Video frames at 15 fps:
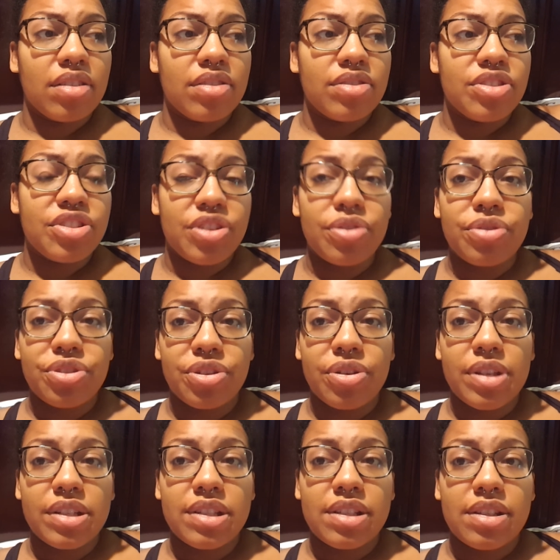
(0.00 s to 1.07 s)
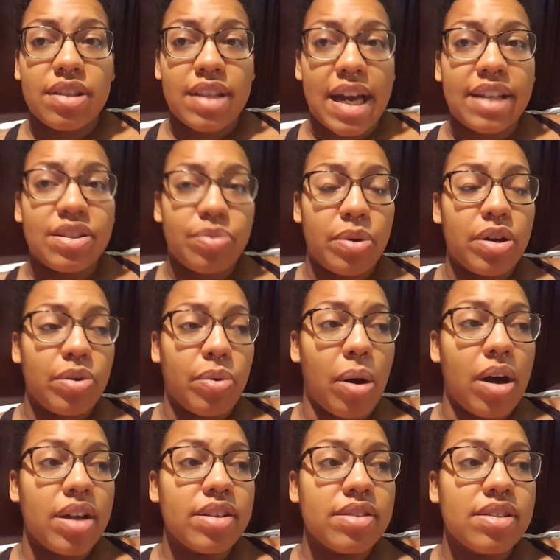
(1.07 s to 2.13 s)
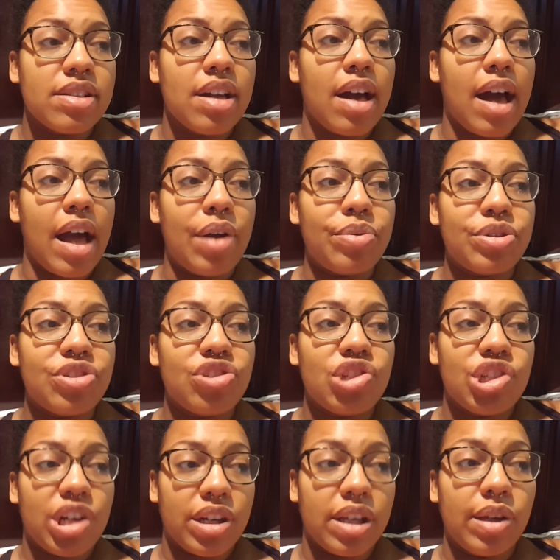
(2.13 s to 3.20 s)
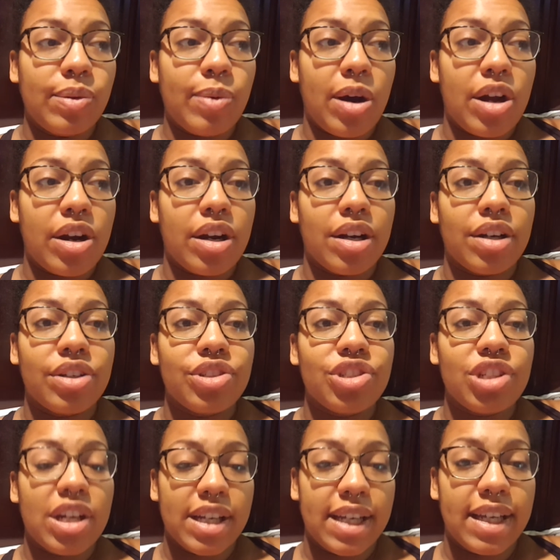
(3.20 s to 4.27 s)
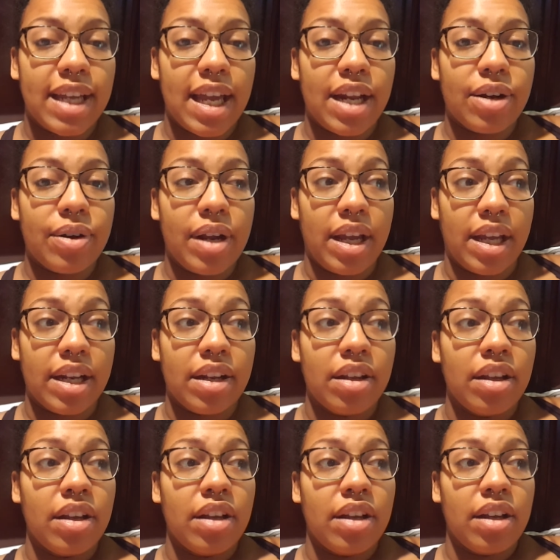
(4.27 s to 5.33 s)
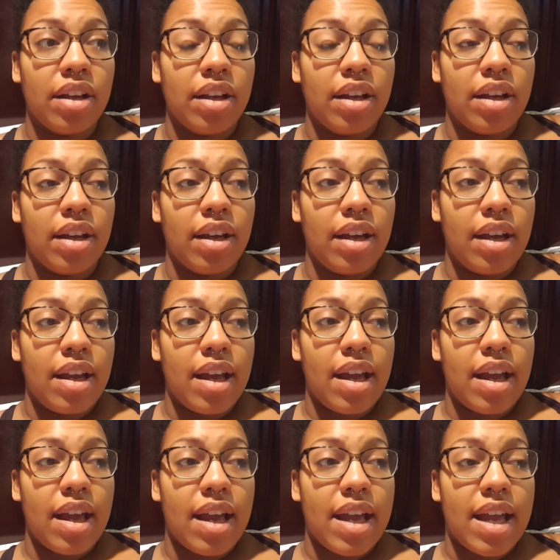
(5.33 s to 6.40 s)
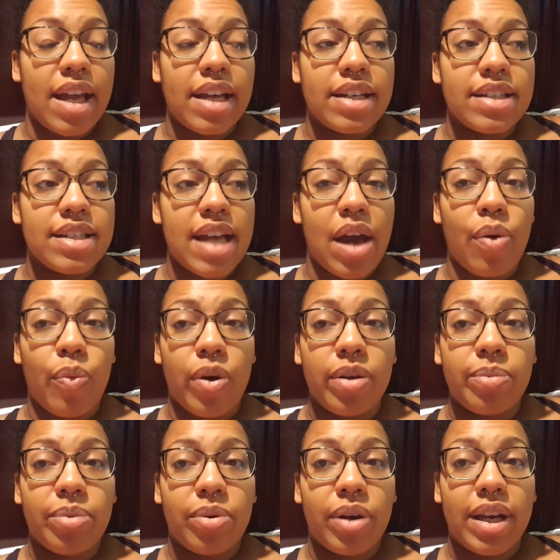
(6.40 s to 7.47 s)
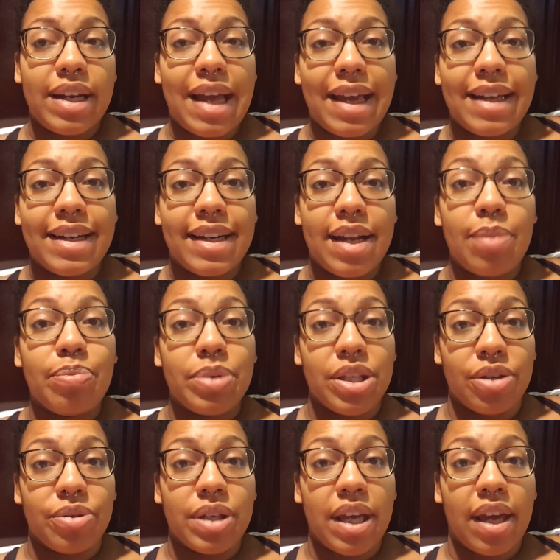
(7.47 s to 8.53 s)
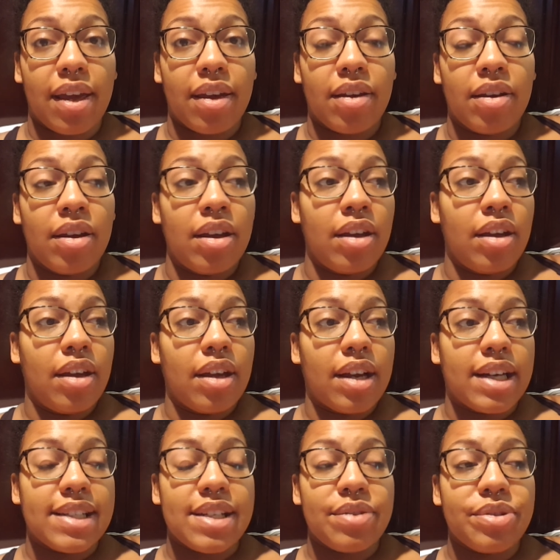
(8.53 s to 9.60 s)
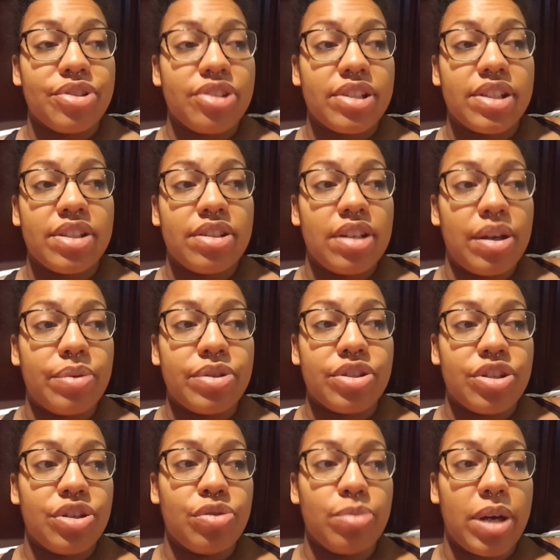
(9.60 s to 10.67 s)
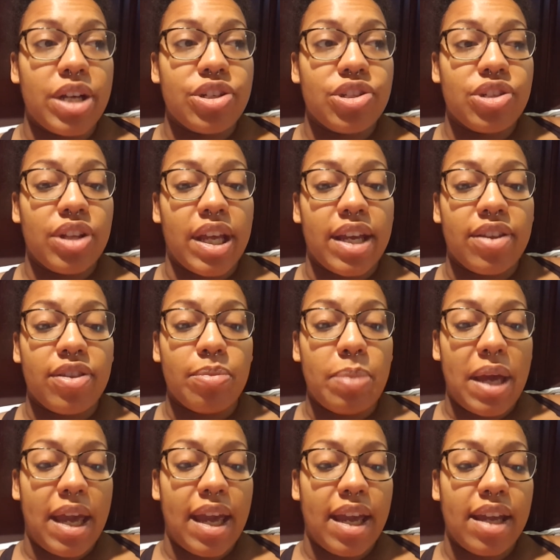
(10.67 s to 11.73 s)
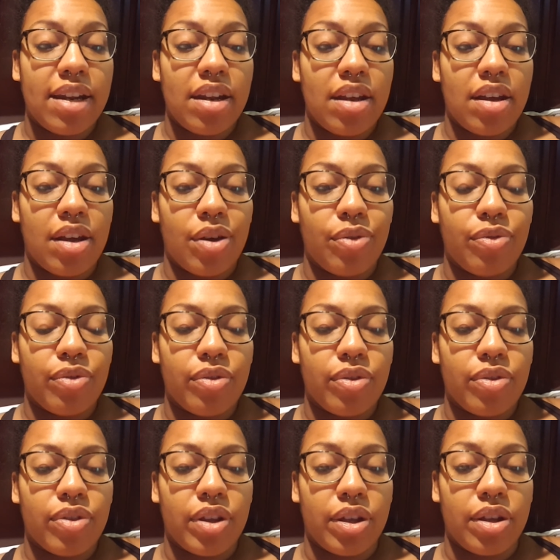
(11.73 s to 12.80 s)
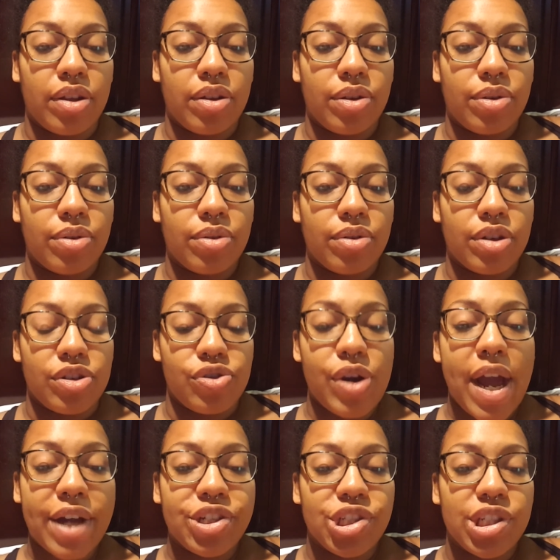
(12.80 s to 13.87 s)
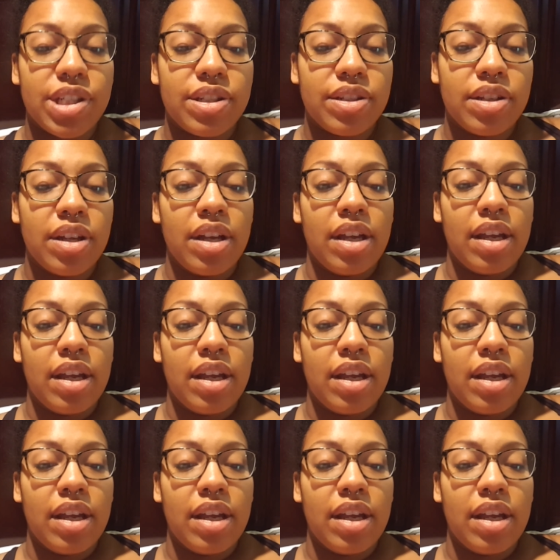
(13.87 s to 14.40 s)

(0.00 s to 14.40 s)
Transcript: so sure that's what it was. I was chugging water, chugging Gatorade, and at one point I ended up puking because it was too much. Like the pain of the contraction